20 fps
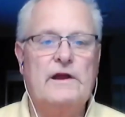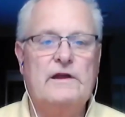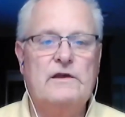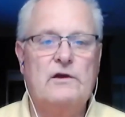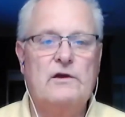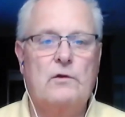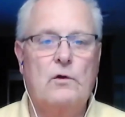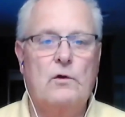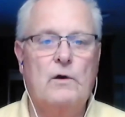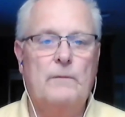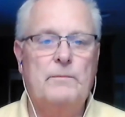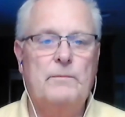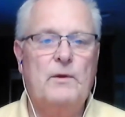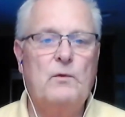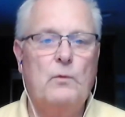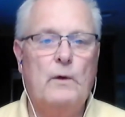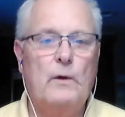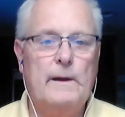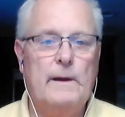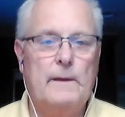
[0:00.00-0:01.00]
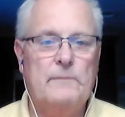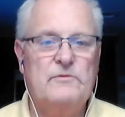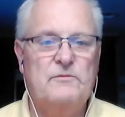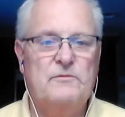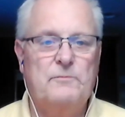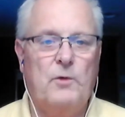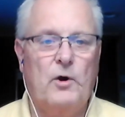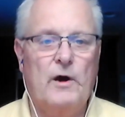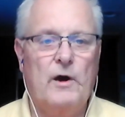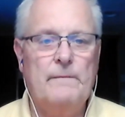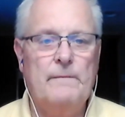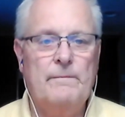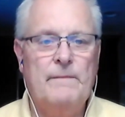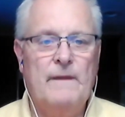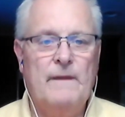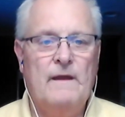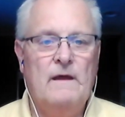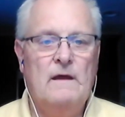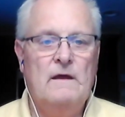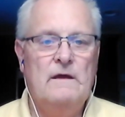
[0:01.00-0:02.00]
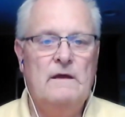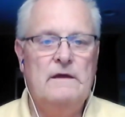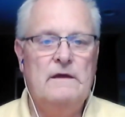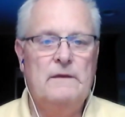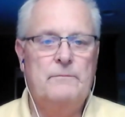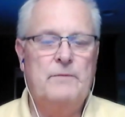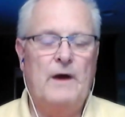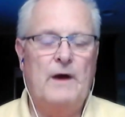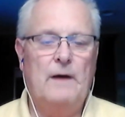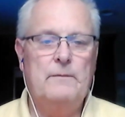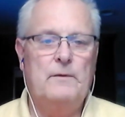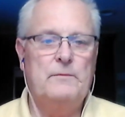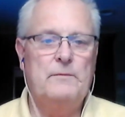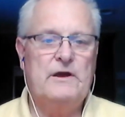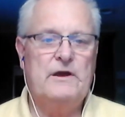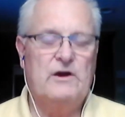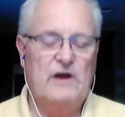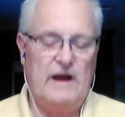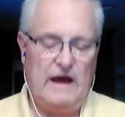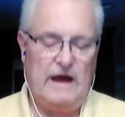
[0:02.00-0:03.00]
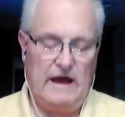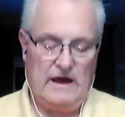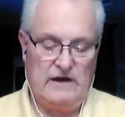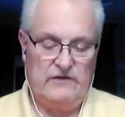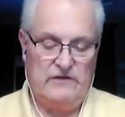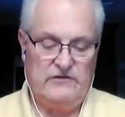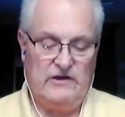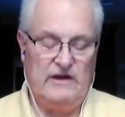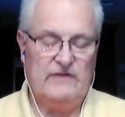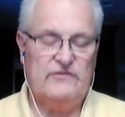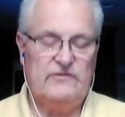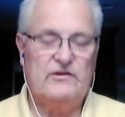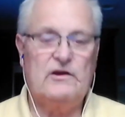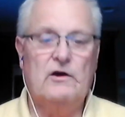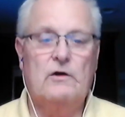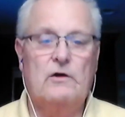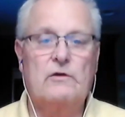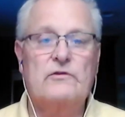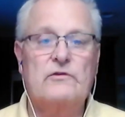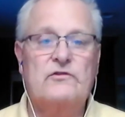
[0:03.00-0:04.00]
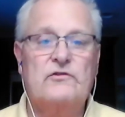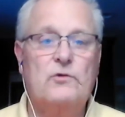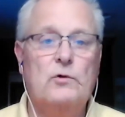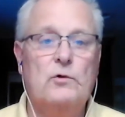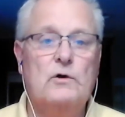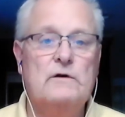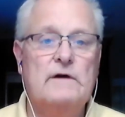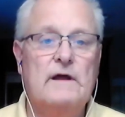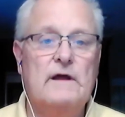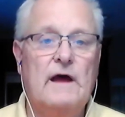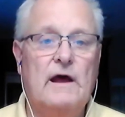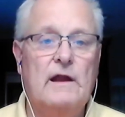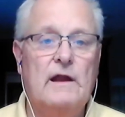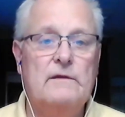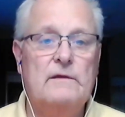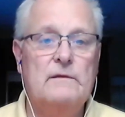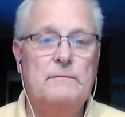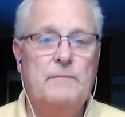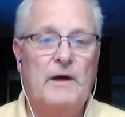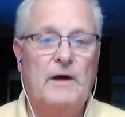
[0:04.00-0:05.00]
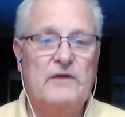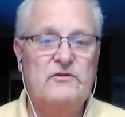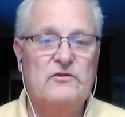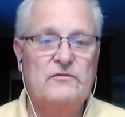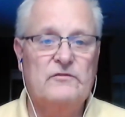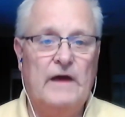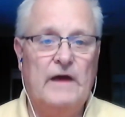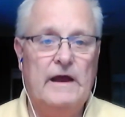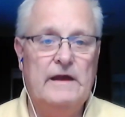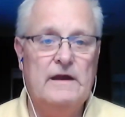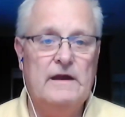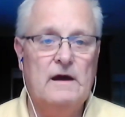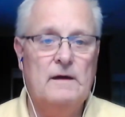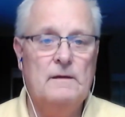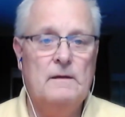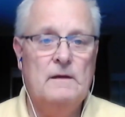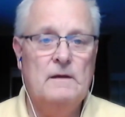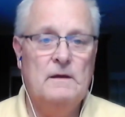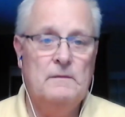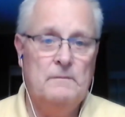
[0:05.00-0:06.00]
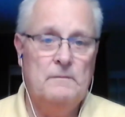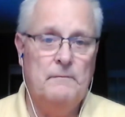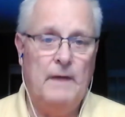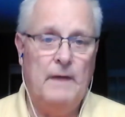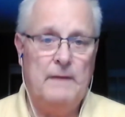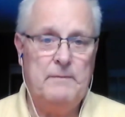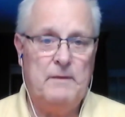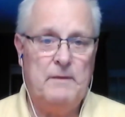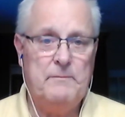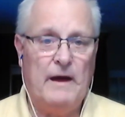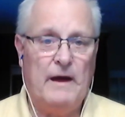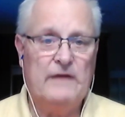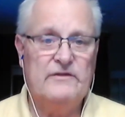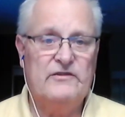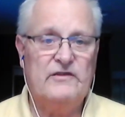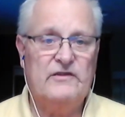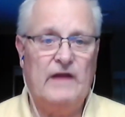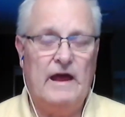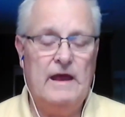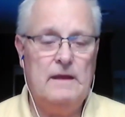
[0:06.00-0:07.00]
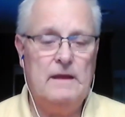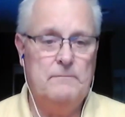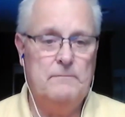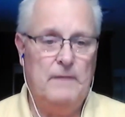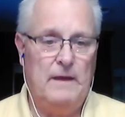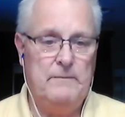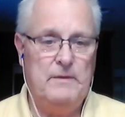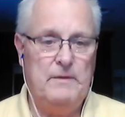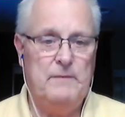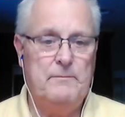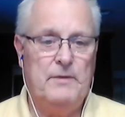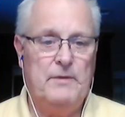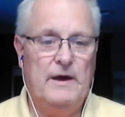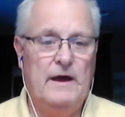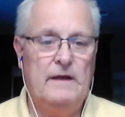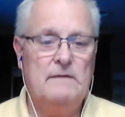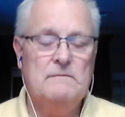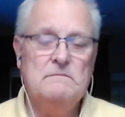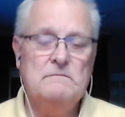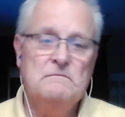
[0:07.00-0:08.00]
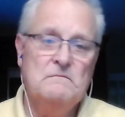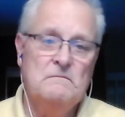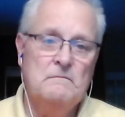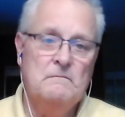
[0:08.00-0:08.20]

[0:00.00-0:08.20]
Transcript: you. You grew up in Williamsport. You probably could have had a chance to go to a school in Pennsylvania, maybe Penn State, maybe Pitt,